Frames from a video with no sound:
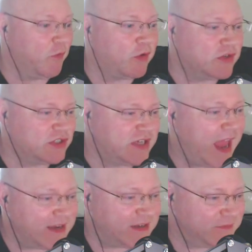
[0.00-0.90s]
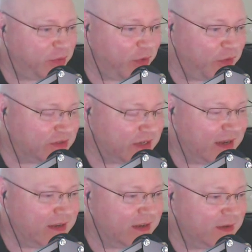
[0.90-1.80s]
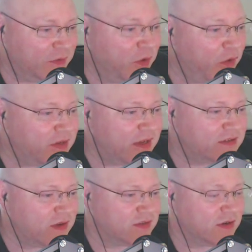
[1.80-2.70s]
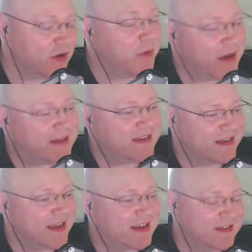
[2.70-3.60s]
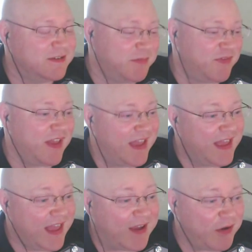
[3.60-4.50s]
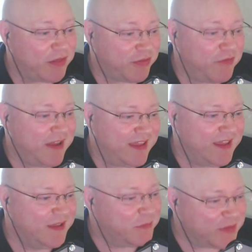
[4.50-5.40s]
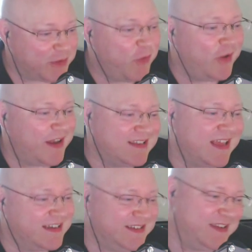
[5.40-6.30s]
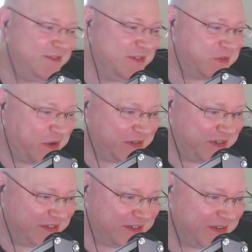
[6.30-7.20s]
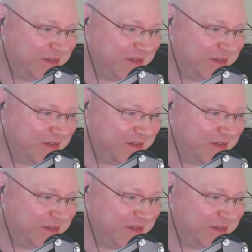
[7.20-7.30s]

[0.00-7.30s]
shared post and not a sausage. Oh well, I did. To be fair, I got 3, but they weren't exactly serious questions.